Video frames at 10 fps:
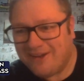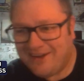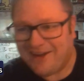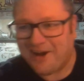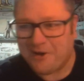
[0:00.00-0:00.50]

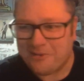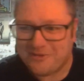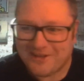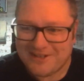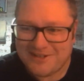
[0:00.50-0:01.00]

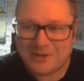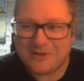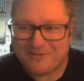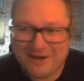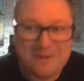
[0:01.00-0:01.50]
the sort
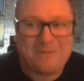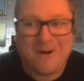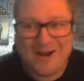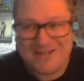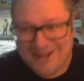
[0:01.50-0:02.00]
of
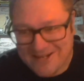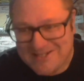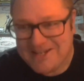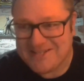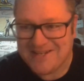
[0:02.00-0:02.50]
enterprise
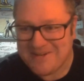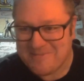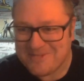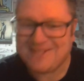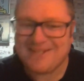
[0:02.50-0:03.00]
IT
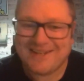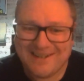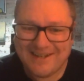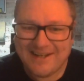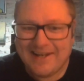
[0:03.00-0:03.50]
teams to
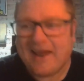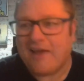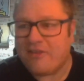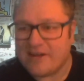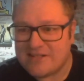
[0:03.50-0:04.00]

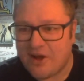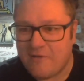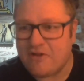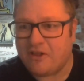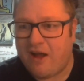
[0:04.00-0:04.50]
get things over
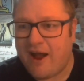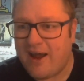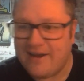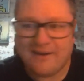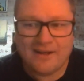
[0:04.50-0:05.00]
the
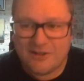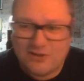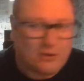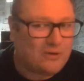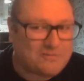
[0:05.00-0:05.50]
line,
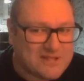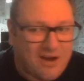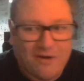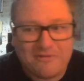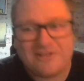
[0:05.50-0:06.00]
taught
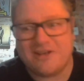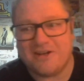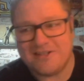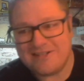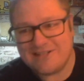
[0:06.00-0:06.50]
themselves
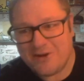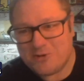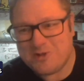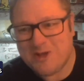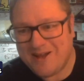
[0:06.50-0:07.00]
certain skill
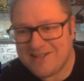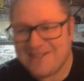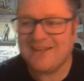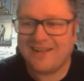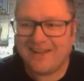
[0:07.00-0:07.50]

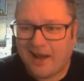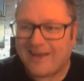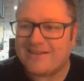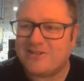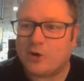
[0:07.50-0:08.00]
sets,
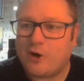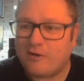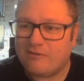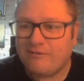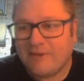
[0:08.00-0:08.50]
and sort
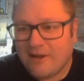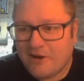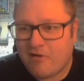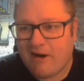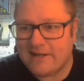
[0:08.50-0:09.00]
of
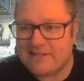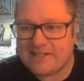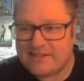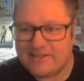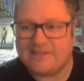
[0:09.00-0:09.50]

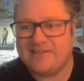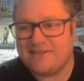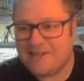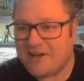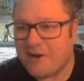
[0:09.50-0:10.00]
created this,
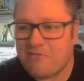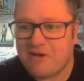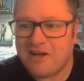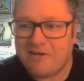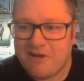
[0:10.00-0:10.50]

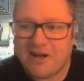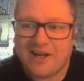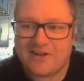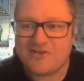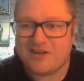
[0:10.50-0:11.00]
really, really
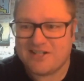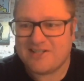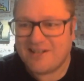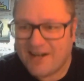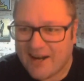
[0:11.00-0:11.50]

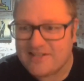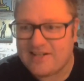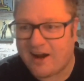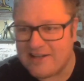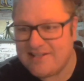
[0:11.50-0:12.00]
interesting and
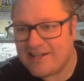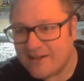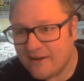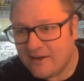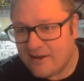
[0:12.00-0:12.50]
exciting
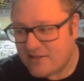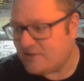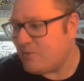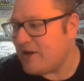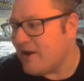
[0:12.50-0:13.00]

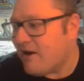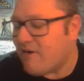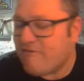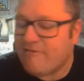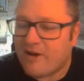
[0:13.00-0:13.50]
suite
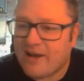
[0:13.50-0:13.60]
of